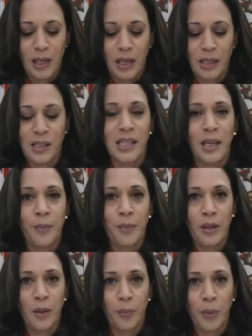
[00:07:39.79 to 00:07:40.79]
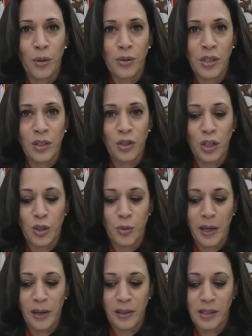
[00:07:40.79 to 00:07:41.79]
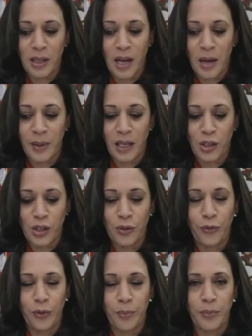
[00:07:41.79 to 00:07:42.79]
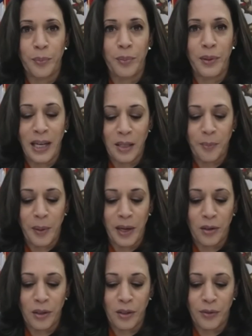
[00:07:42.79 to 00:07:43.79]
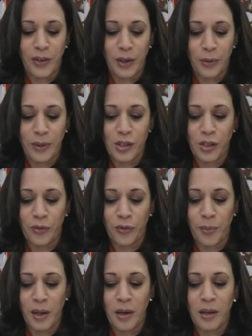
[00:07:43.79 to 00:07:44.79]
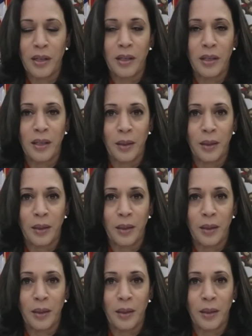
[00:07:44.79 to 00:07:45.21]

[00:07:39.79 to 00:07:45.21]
a statement opposing Judge Barrett's nomination from the Planned Parenthood Federation of America